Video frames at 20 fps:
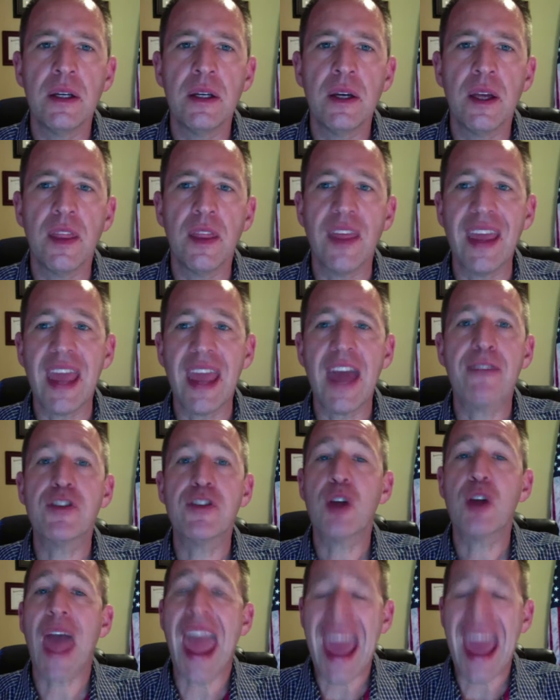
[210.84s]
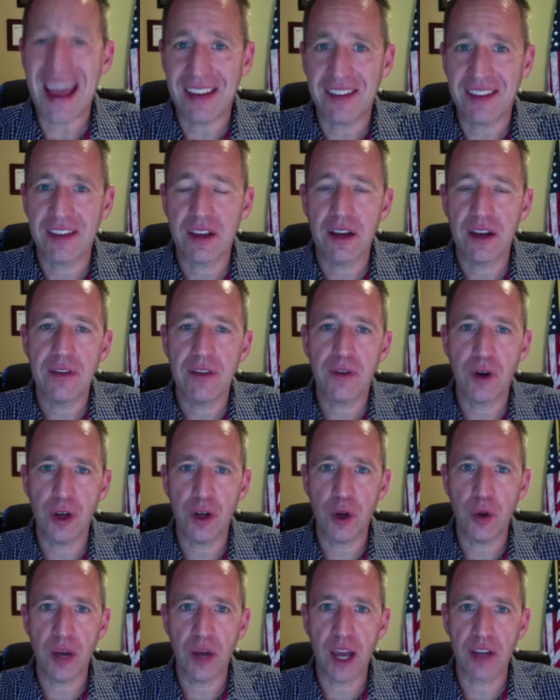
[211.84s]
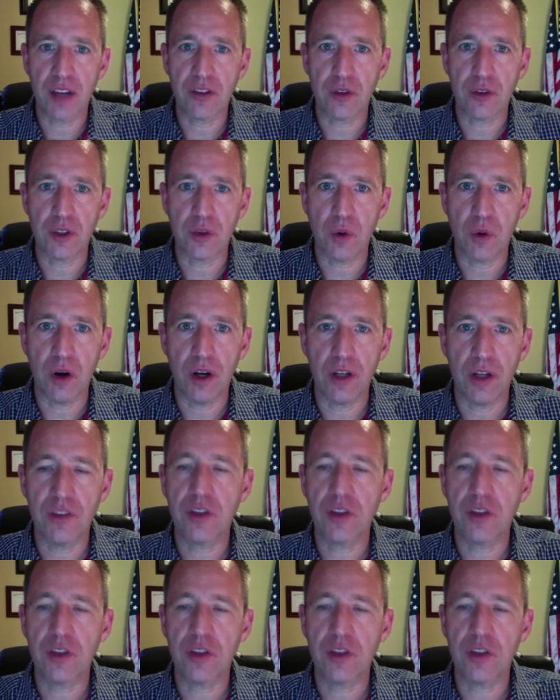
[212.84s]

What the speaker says: They have to ask for a no-knock search warrant.